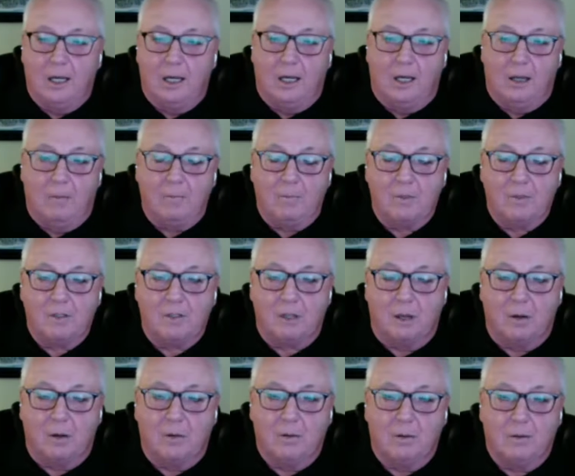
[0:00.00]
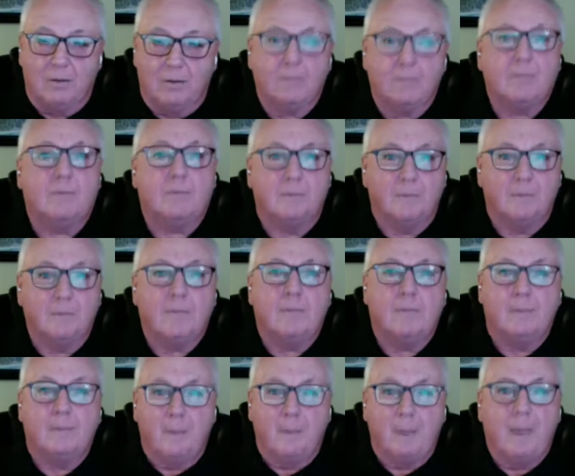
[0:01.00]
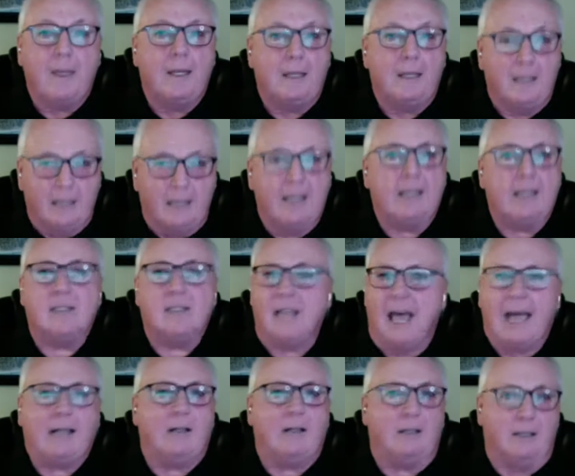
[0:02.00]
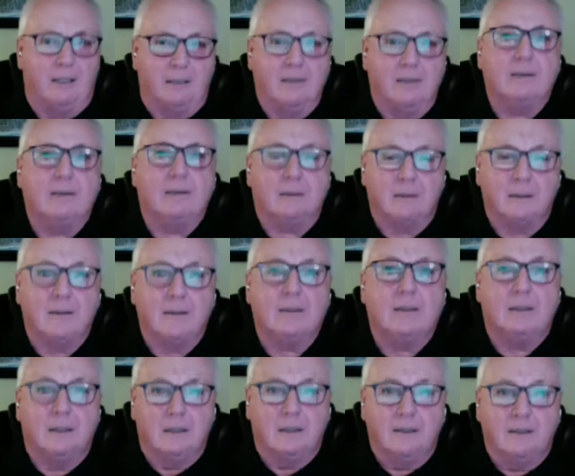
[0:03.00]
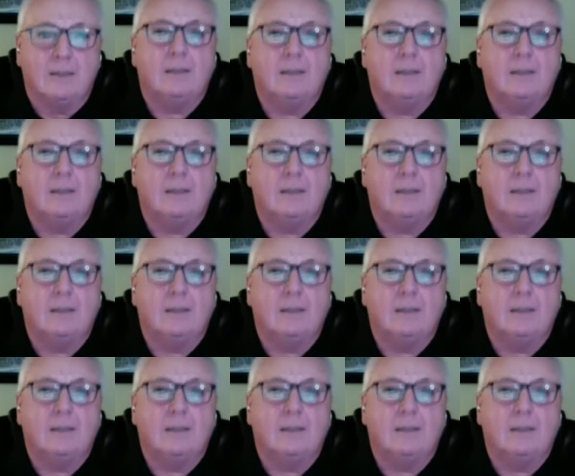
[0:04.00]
And it goes away just as fast too, right? So that means you have to keep priming that pump,